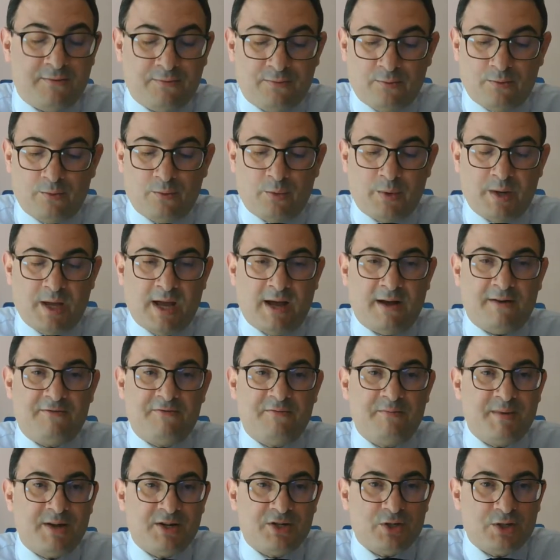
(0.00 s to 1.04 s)
we have
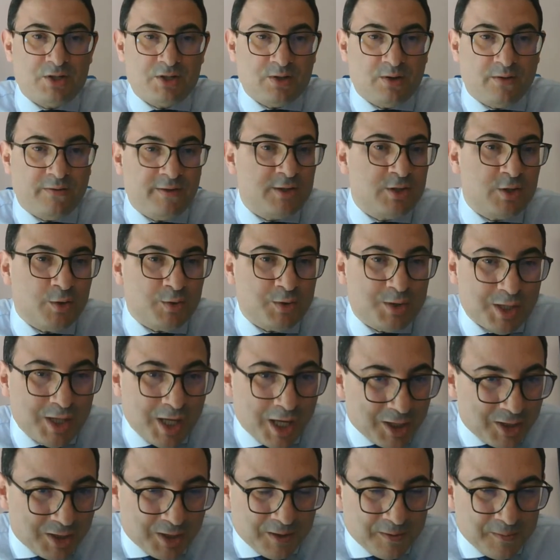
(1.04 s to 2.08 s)
measures of
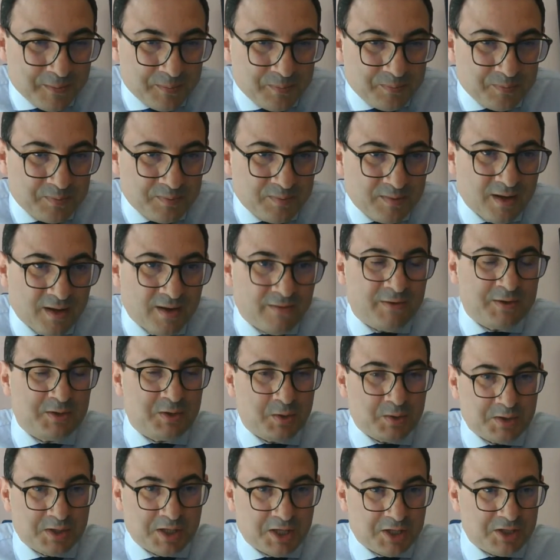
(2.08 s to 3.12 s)
association.
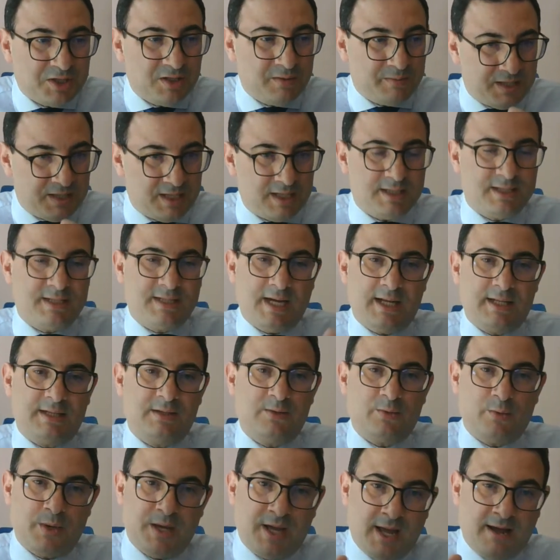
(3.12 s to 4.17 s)
Association means
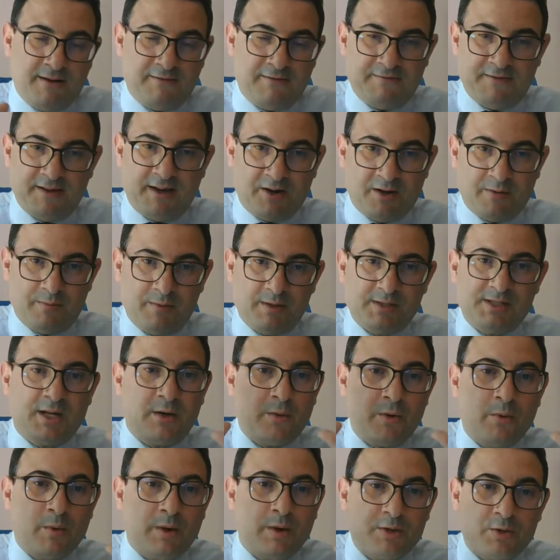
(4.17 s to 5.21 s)
that we have variables and
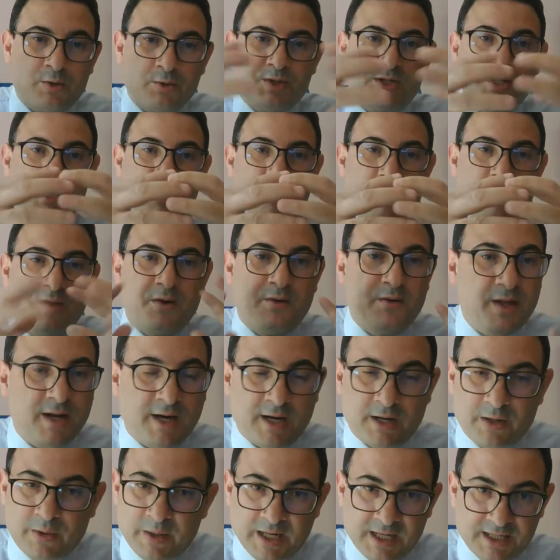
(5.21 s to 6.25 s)
we want to see whether they
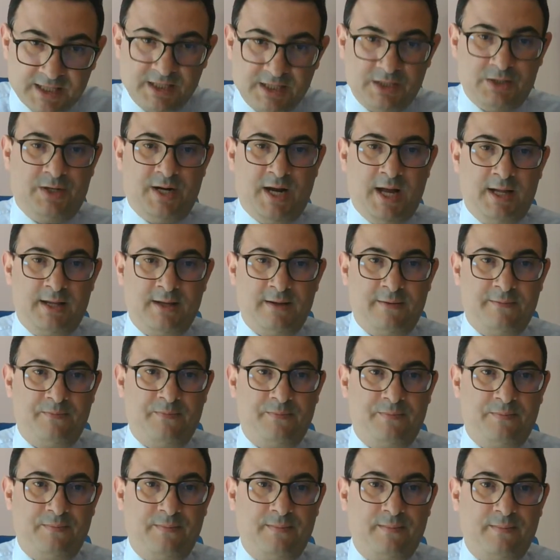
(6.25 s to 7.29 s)
are related or not.
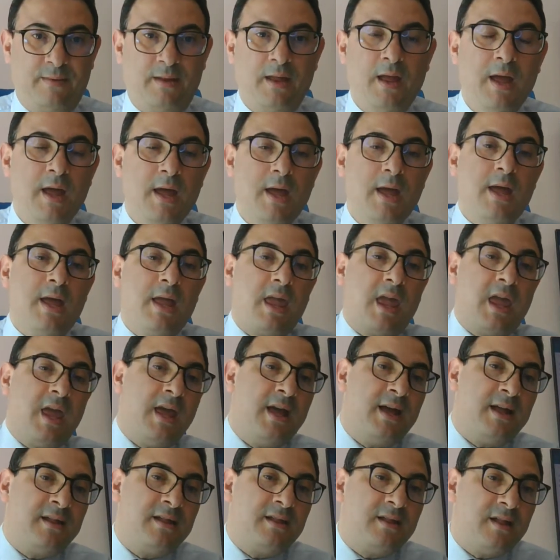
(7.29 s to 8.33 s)

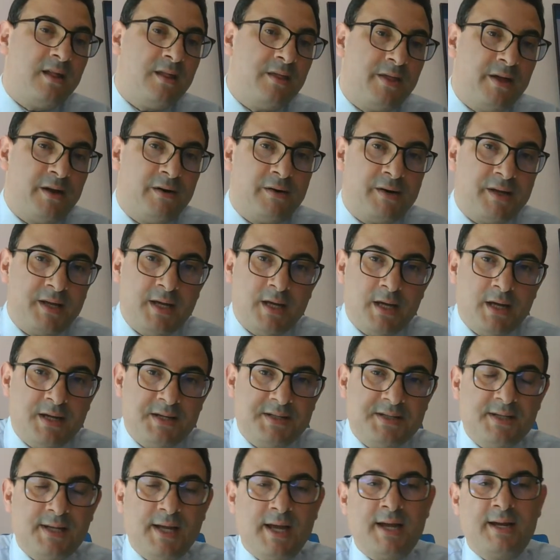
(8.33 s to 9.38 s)
And there
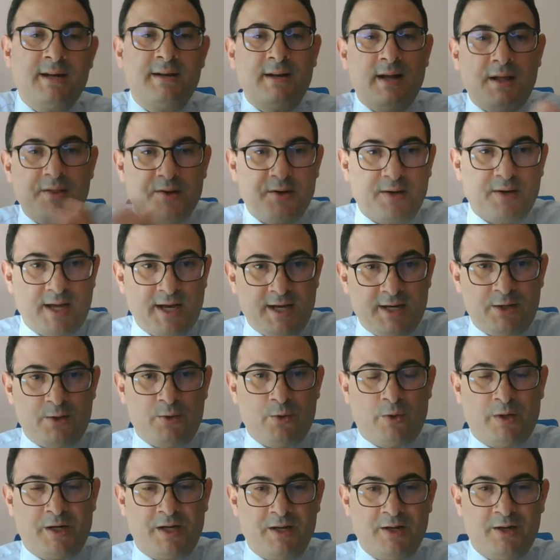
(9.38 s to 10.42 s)
is another
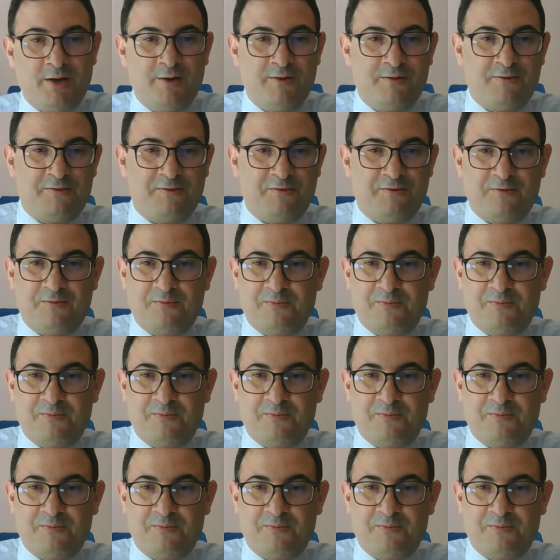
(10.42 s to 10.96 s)
category of